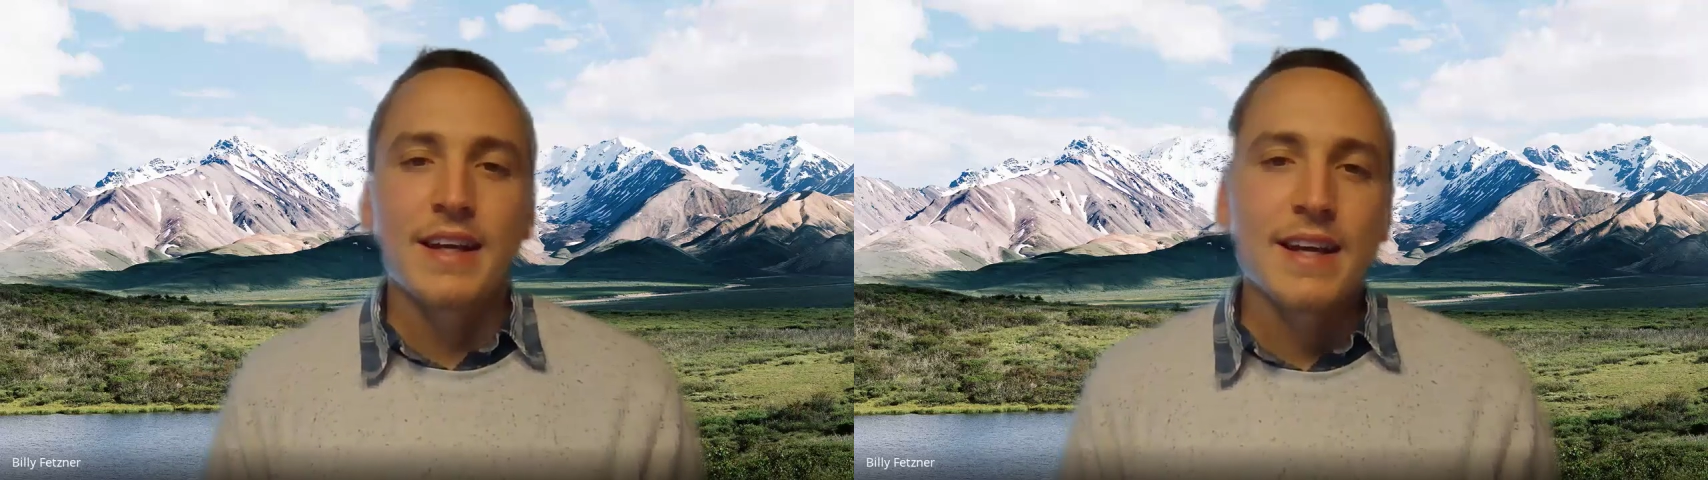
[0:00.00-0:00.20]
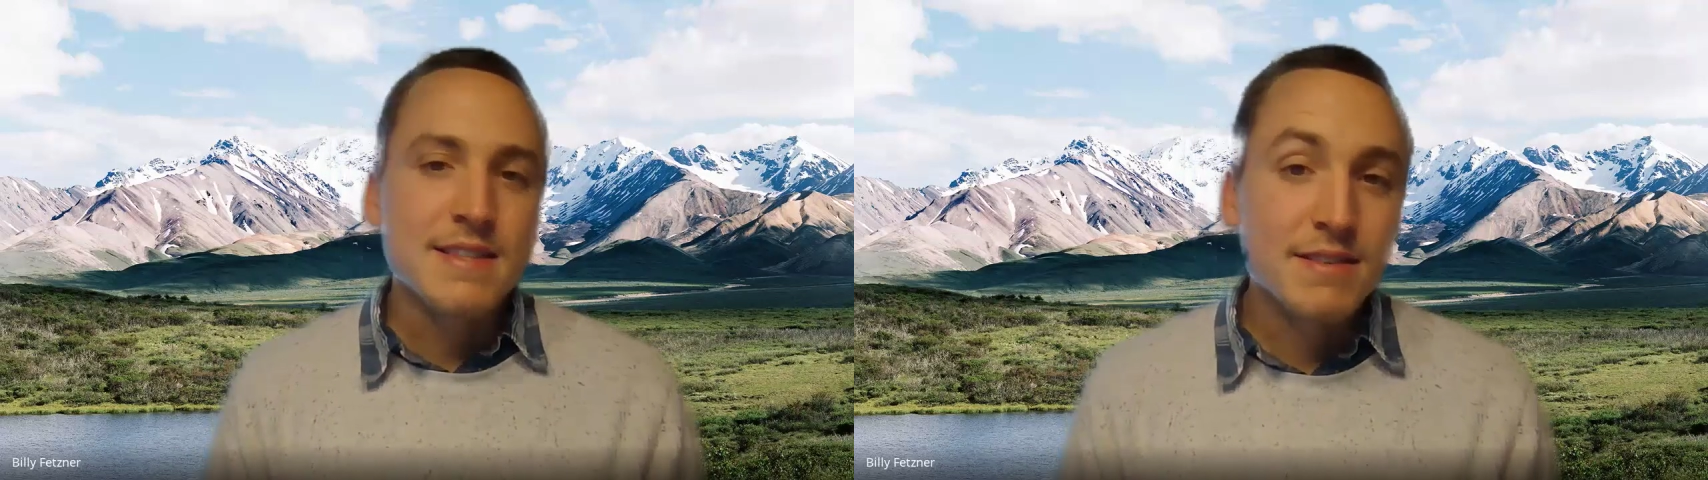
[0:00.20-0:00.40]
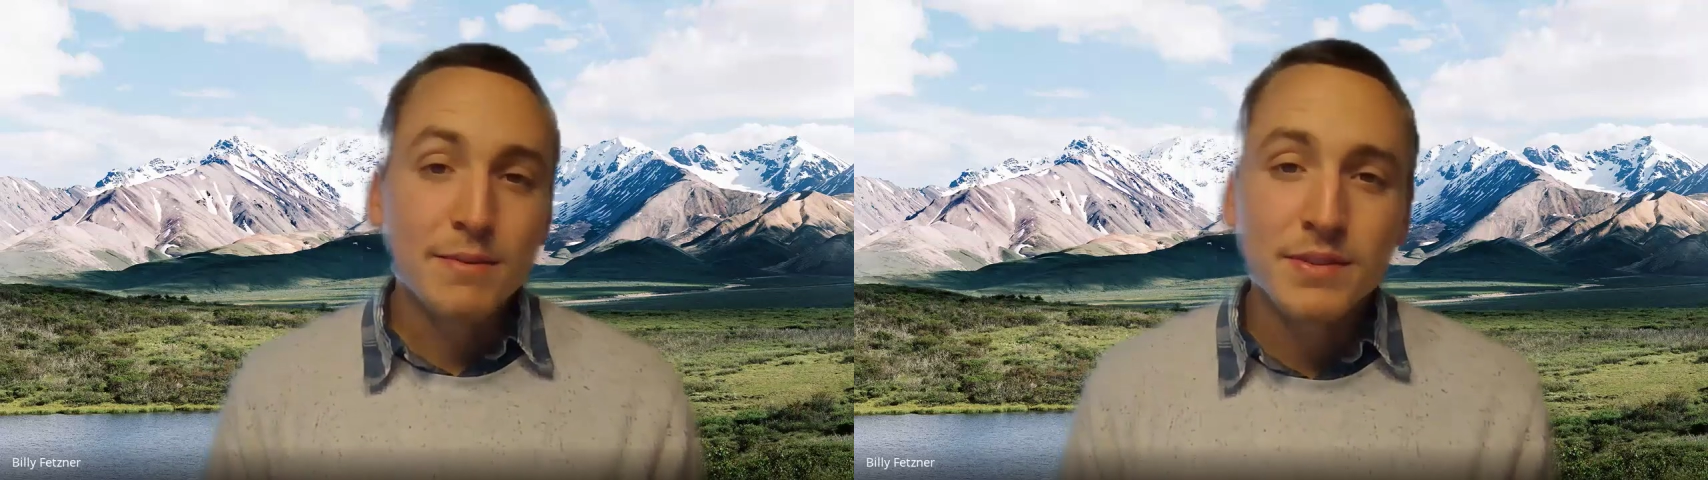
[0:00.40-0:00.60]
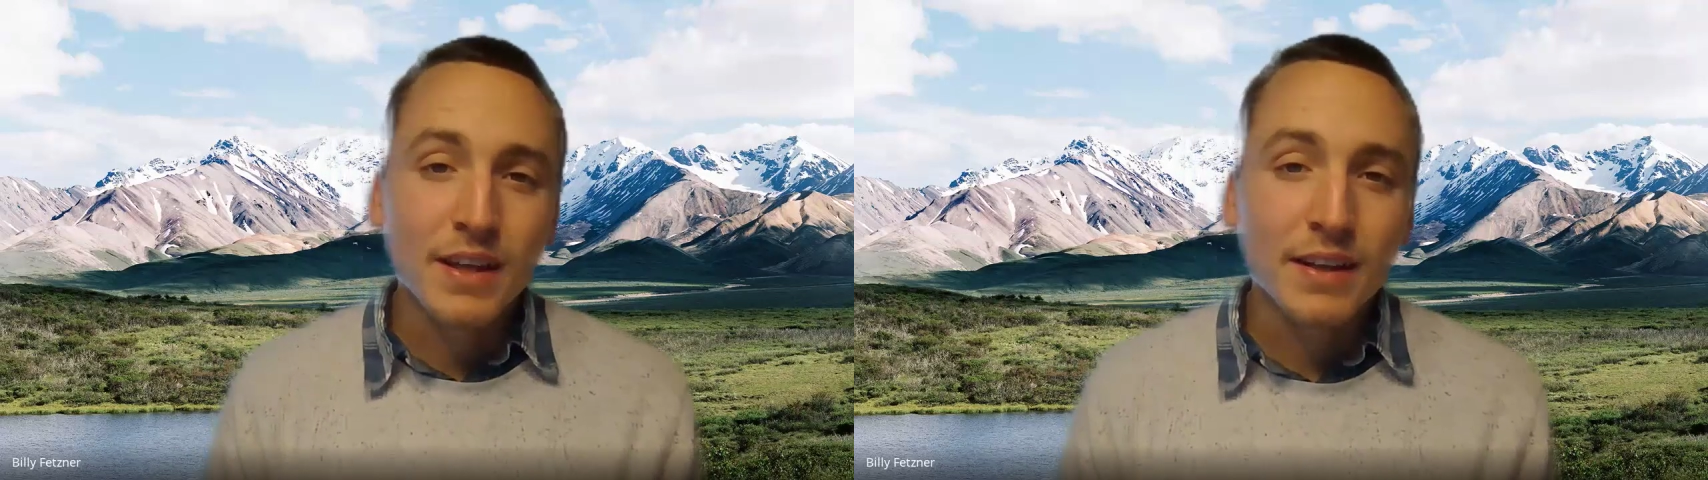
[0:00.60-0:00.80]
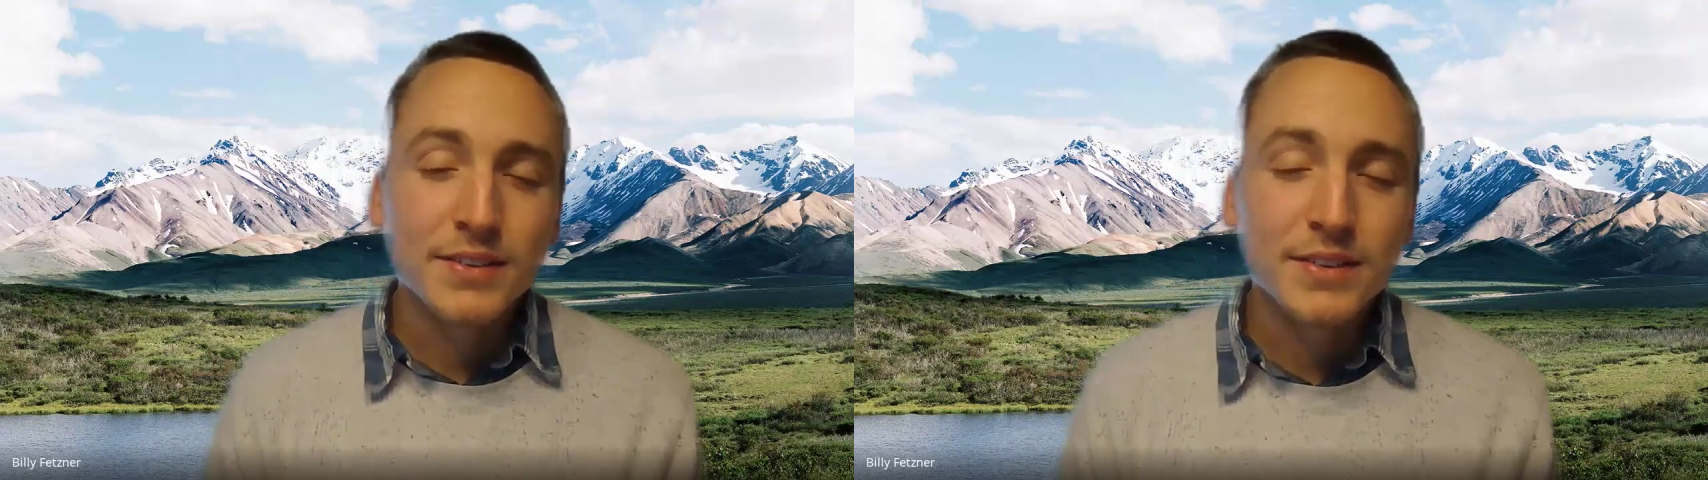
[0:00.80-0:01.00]
and some
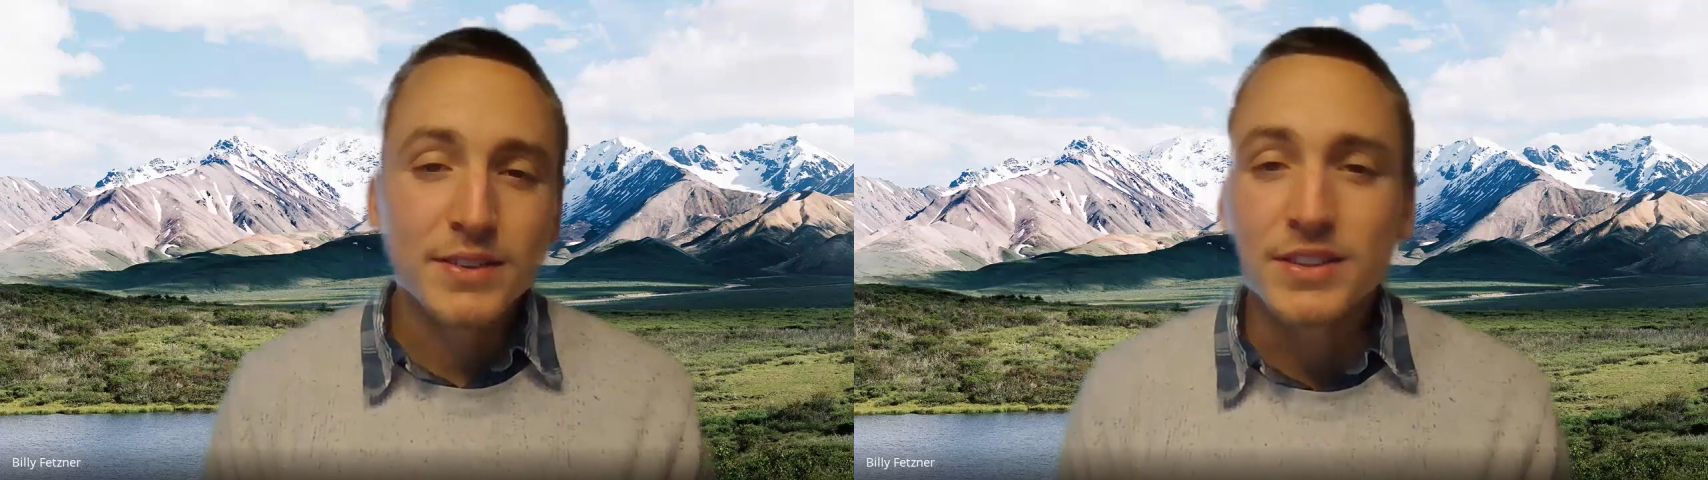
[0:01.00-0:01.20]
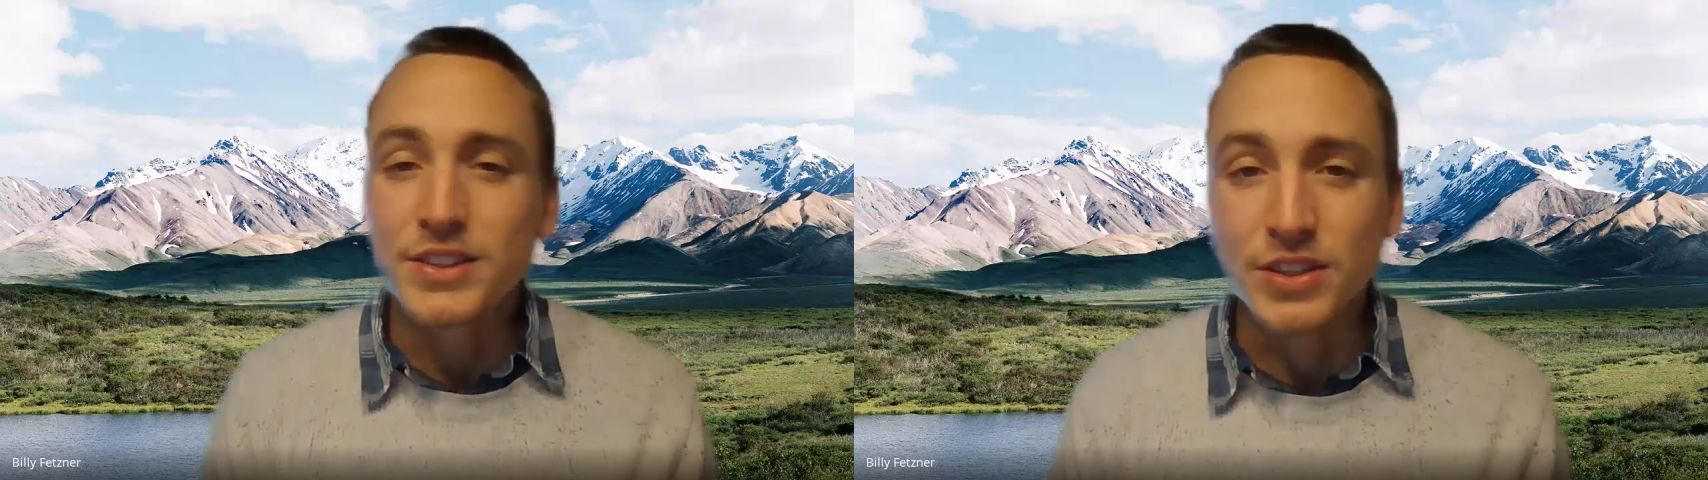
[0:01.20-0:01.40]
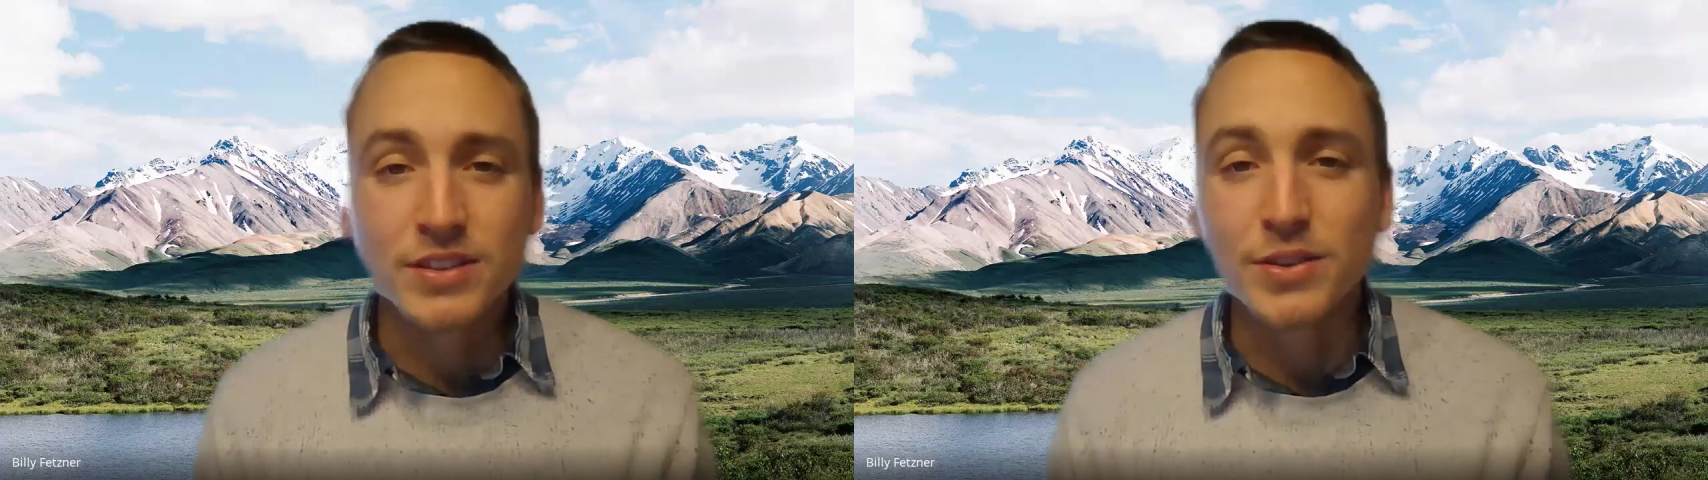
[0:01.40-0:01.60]
recyclers just